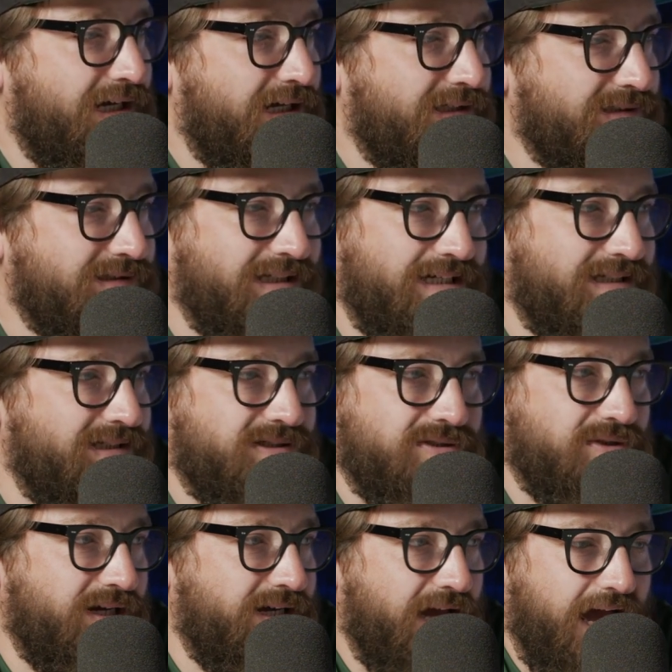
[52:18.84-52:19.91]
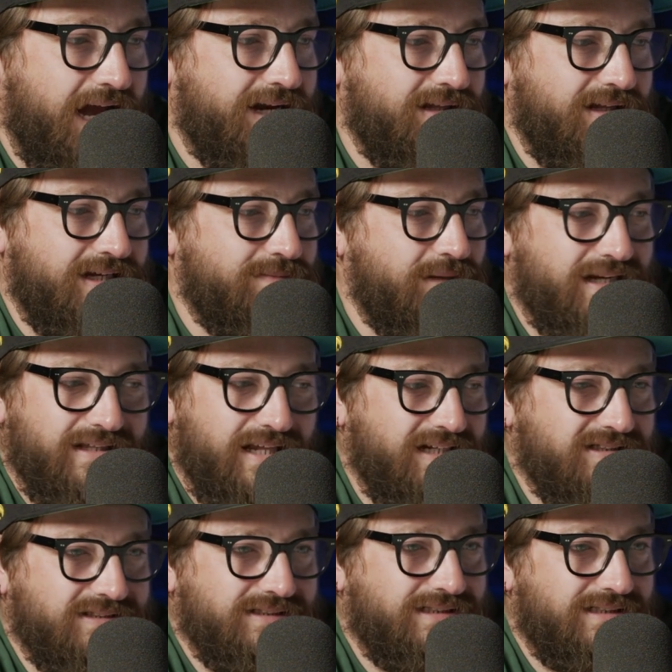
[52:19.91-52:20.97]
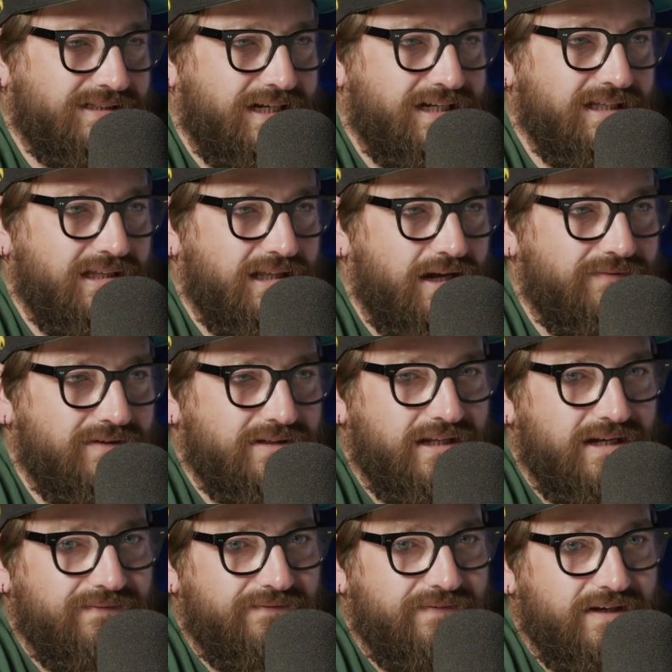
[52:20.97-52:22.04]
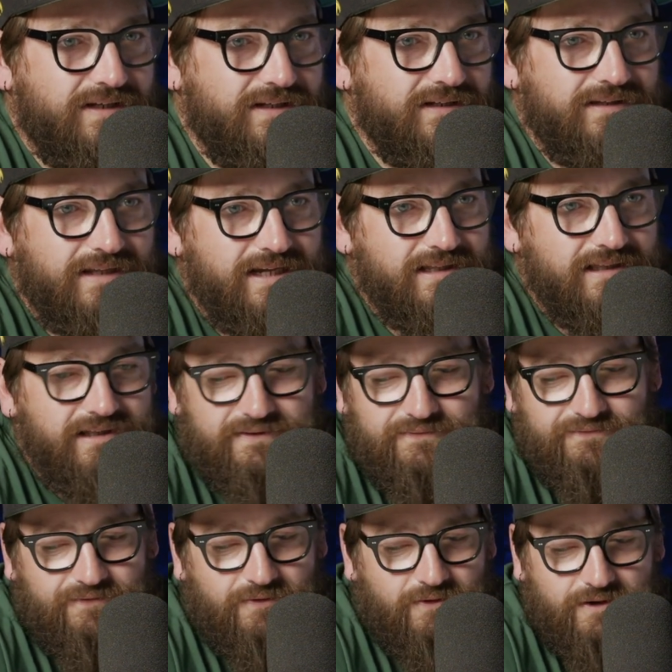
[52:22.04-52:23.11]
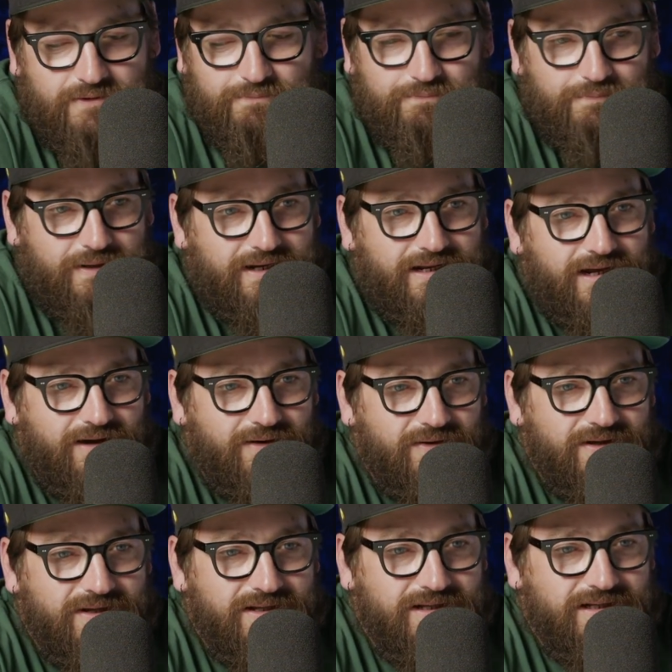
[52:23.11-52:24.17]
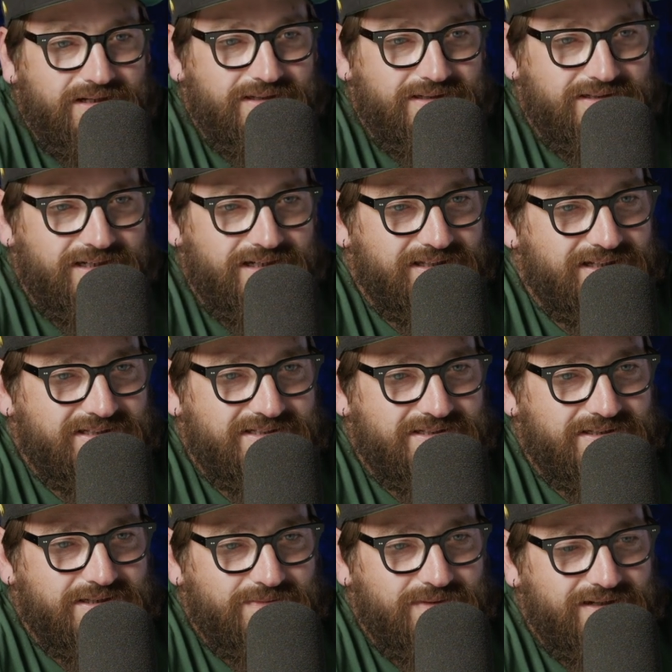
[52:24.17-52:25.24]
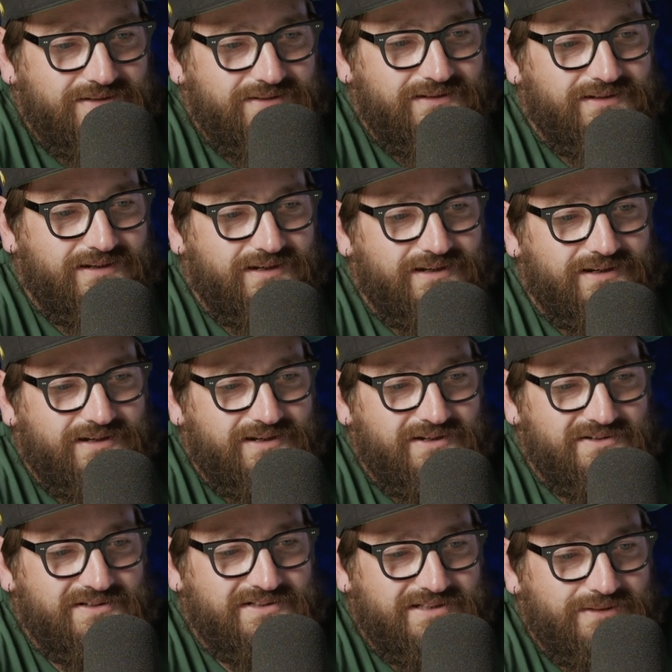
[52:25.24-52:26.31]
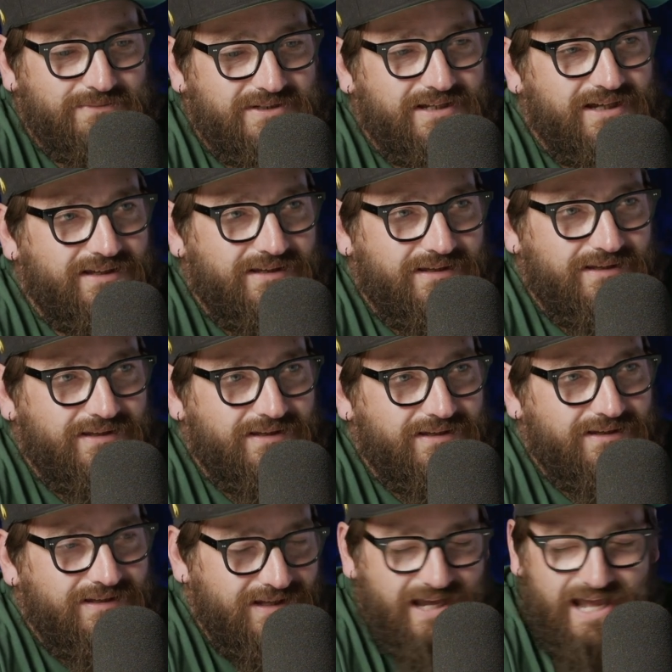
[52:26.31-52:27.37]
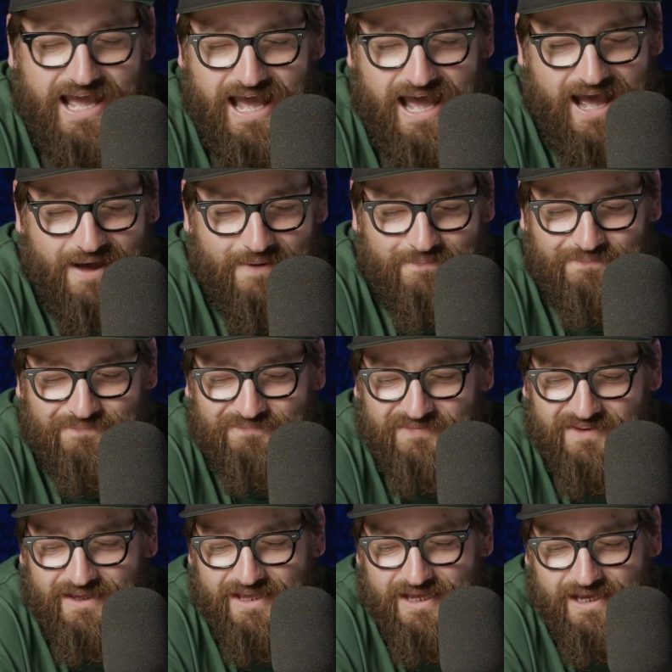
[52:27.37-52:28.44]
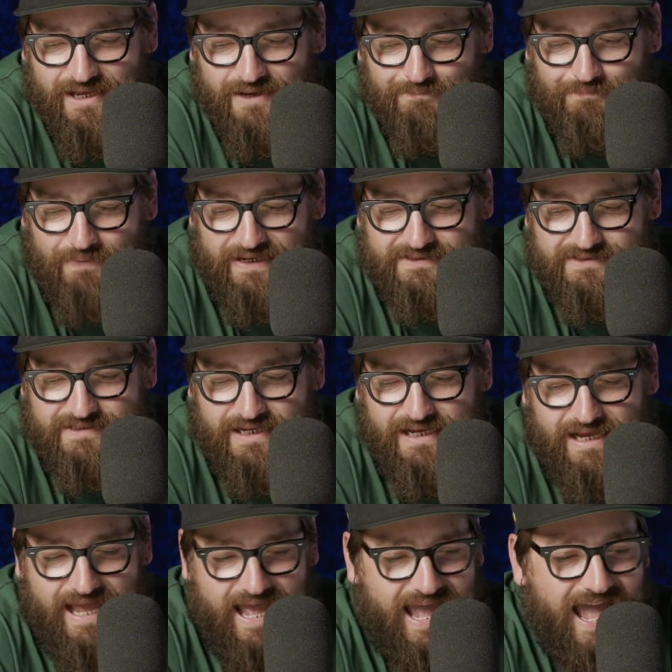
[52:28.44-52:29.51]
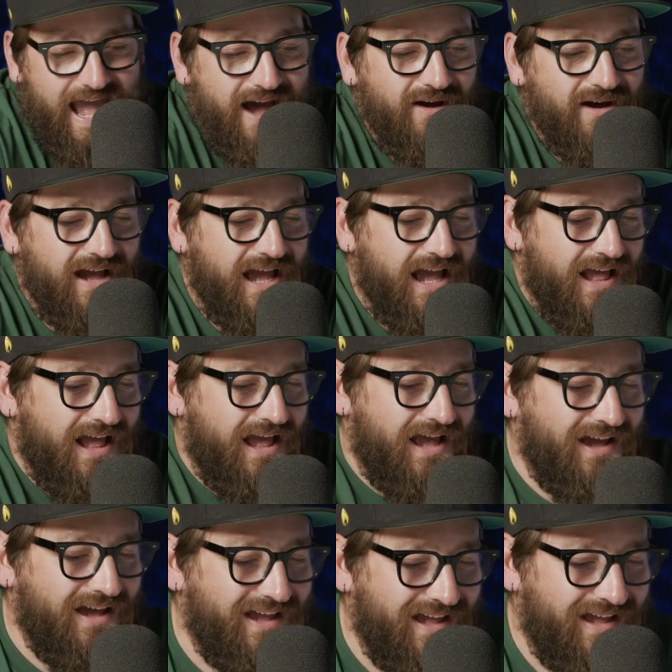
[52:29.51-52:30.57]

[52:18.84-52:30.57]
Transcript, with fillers: South Australia, Adelaide, man, they just they love it. They fucking they live for it. But our yeah, that's sick, man. Can you send me that? Yeah. Um, but uh, our best time.